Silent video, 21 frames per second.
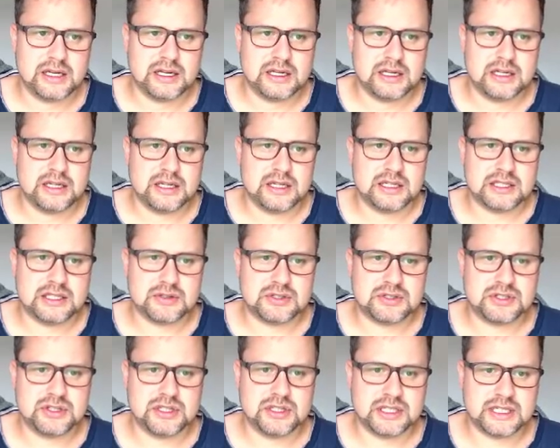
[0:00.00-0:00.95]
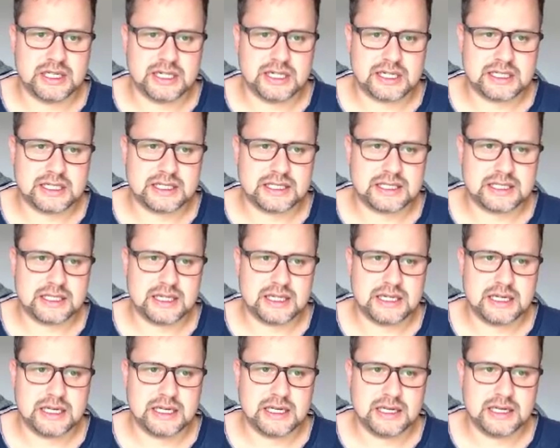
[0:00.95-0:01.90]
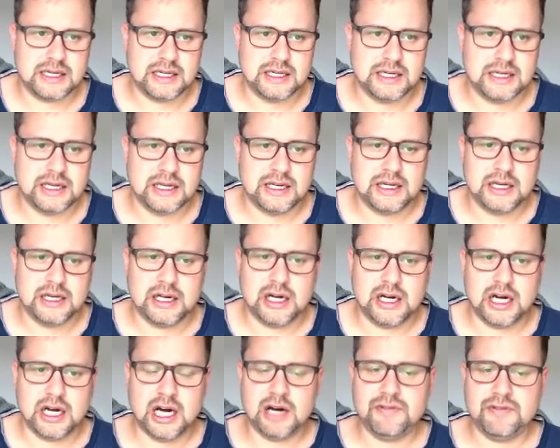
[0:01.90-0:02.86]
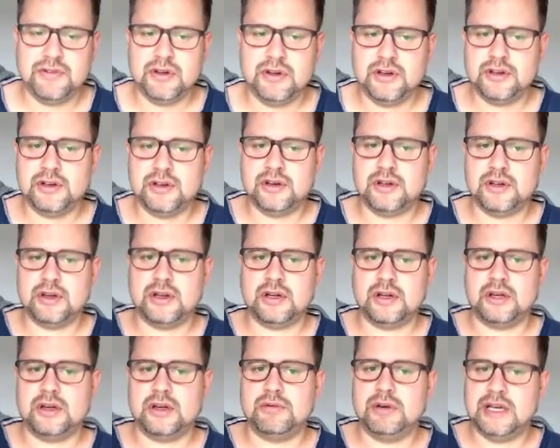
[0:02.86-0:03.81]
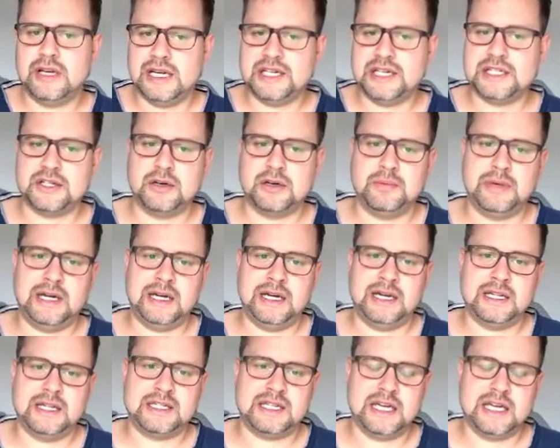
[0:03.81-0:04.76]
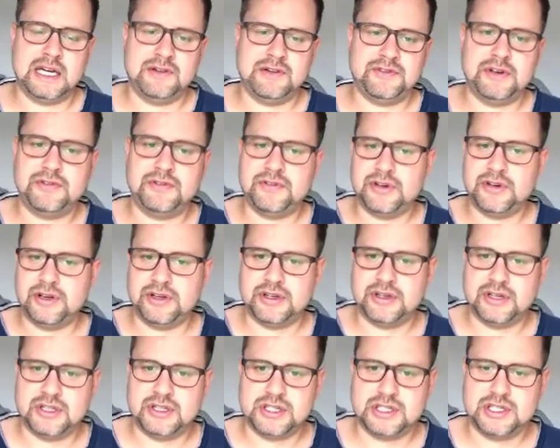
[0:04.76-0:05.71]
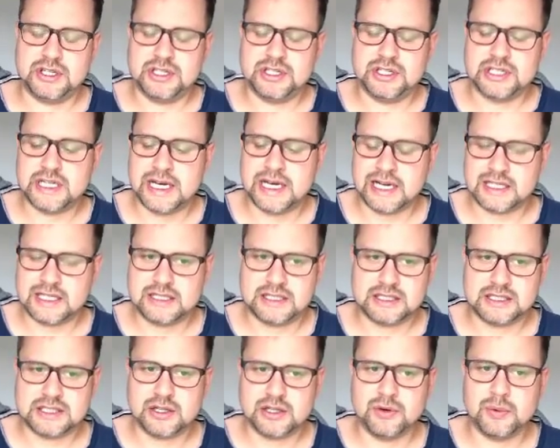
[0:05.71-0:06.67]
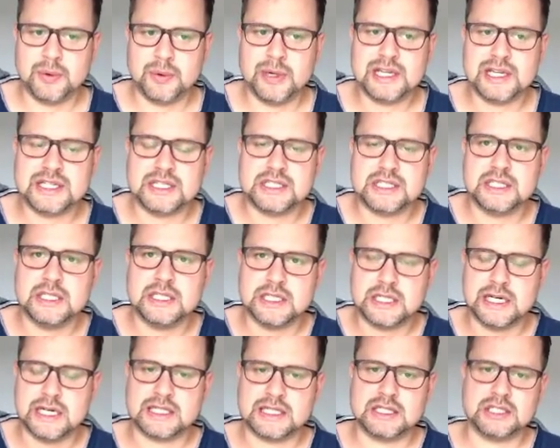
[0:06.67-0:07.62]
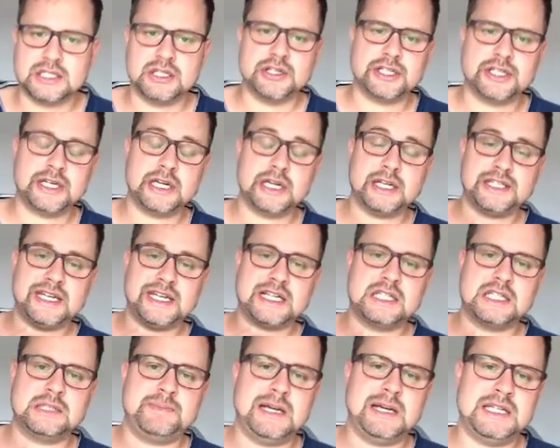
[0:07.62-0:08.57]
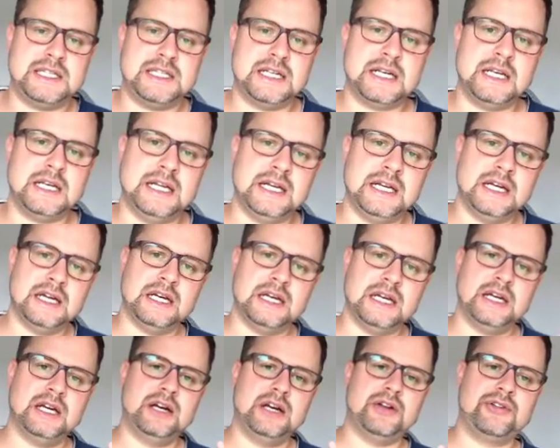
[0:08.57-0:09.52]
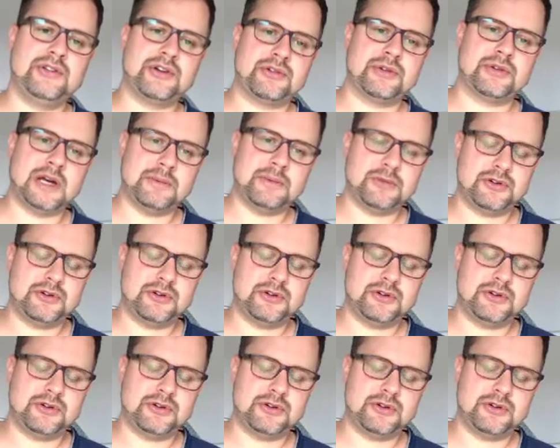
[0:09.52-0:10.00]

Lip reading: So syntax. Often related commands have different syntaxes. So what is a syntax? A syntax is basically the grammar.